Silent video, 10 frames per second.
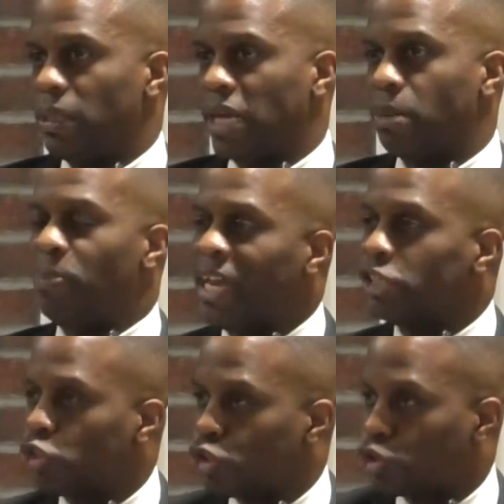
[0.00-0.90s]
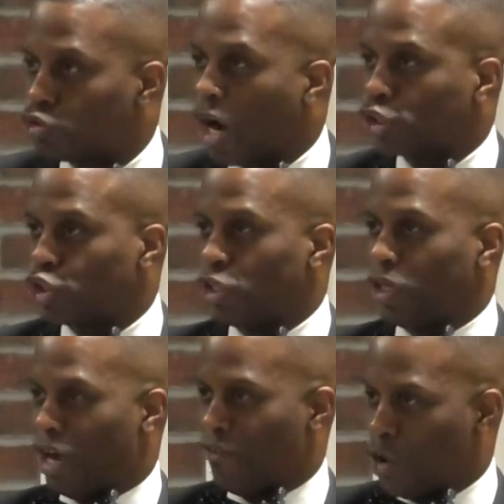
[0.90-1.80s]
That the biggest
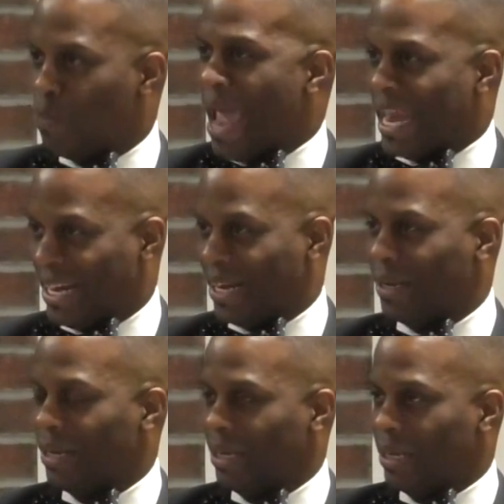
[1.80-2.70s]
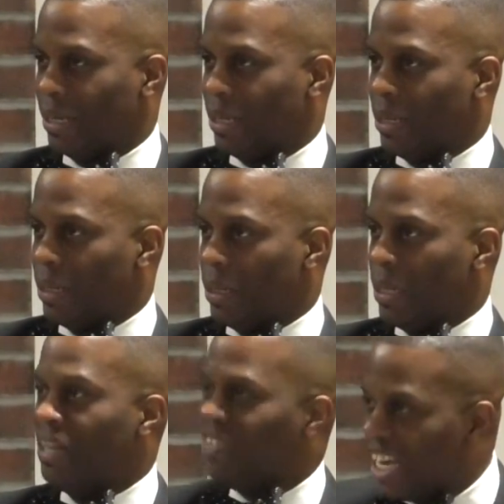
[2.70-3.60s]
destruction of humanity
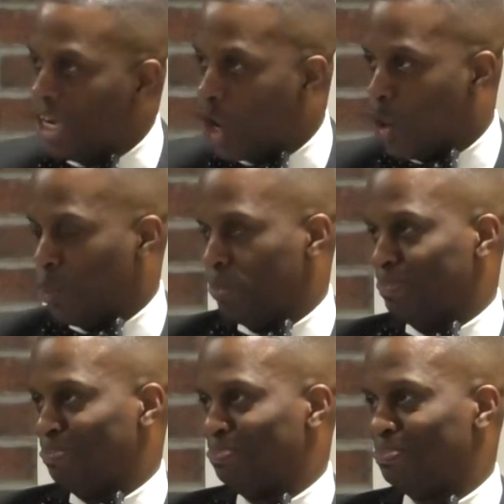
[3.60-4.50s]
is ego.